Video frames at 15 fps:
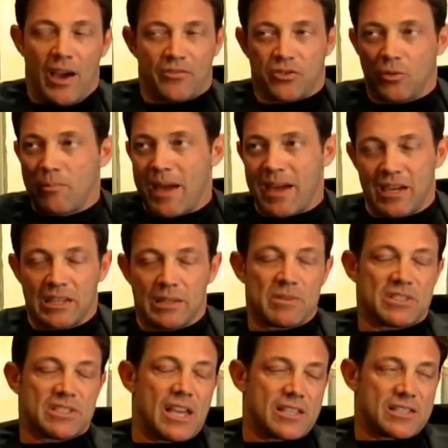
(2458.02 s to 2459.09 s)
after making the
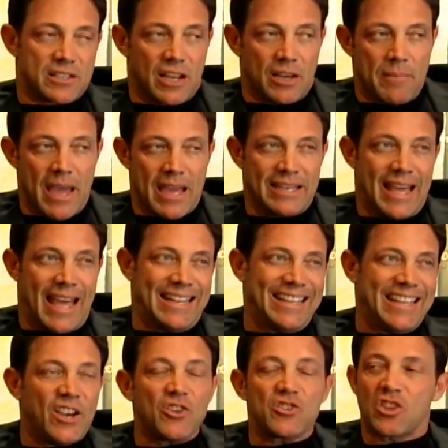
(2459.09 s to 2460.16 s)
mistakes that I made. And
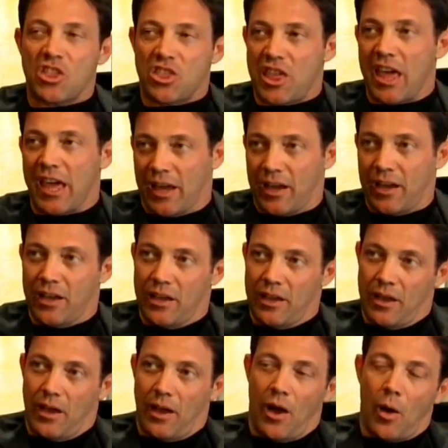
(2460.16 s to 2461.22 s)
here's the thing
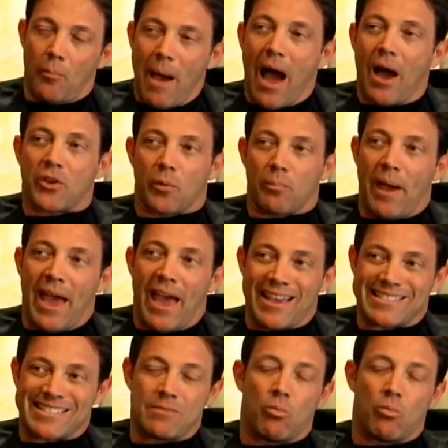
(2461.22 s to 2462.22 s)
about your past.